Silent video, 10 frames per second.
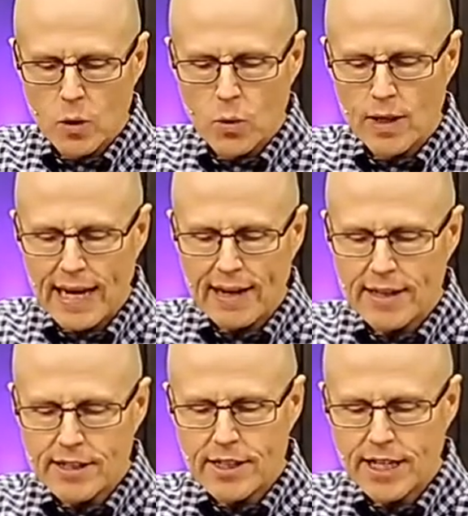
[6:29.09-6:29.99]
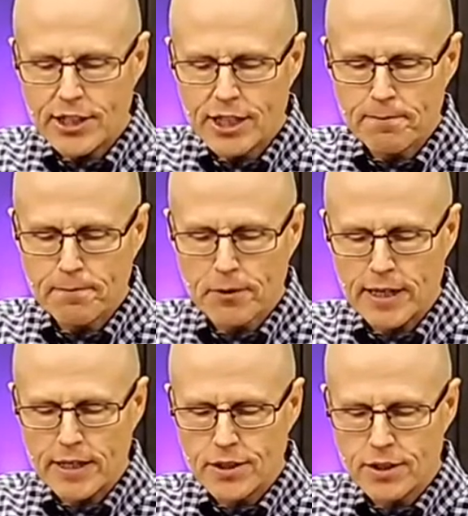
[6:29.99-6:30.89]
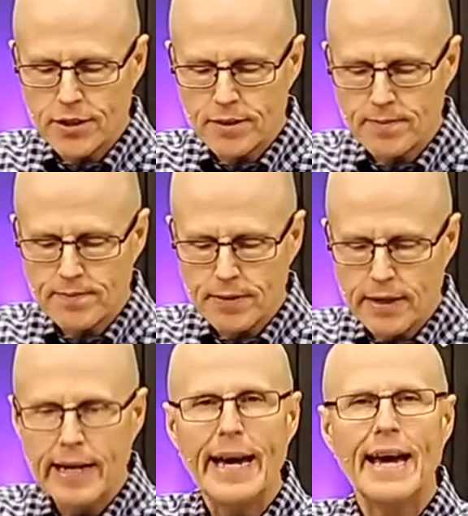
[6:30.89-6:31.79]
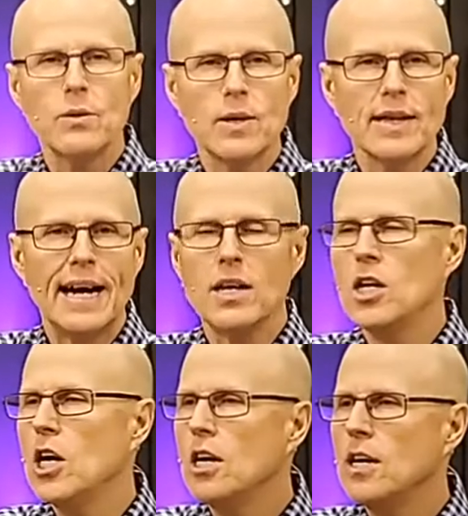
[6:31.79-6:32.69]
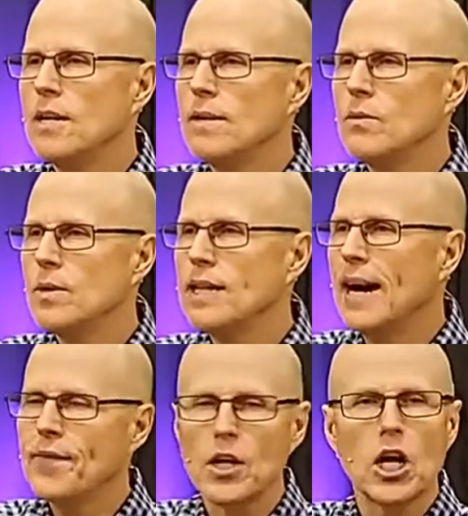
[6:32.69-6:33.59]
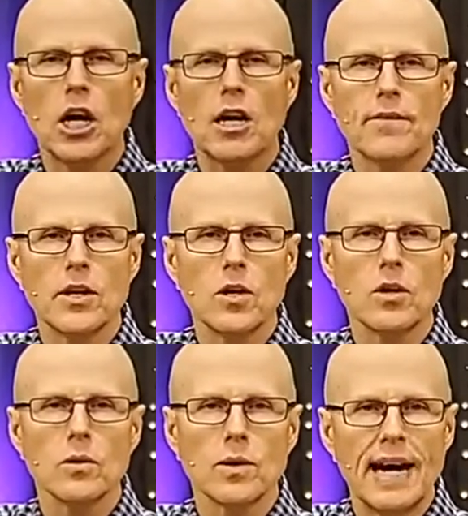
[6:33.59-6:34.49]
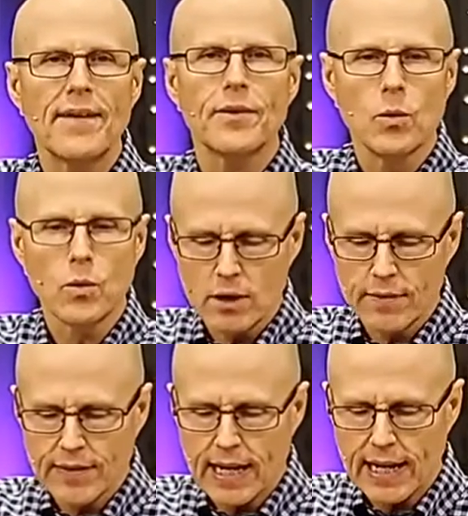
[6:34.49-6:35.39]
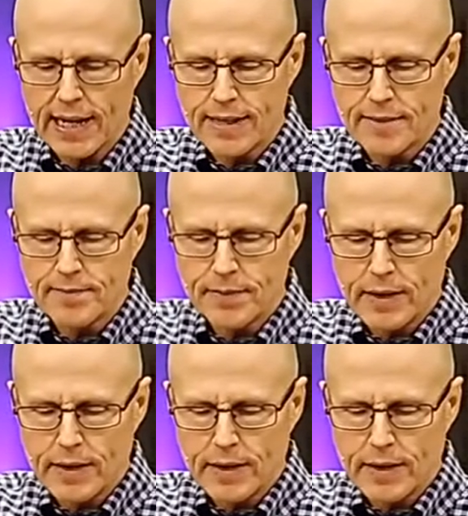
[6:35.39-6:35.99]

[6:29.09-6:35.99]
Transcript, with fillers: without a teaching priest and without law, without the law of the Lord, without the Word of God.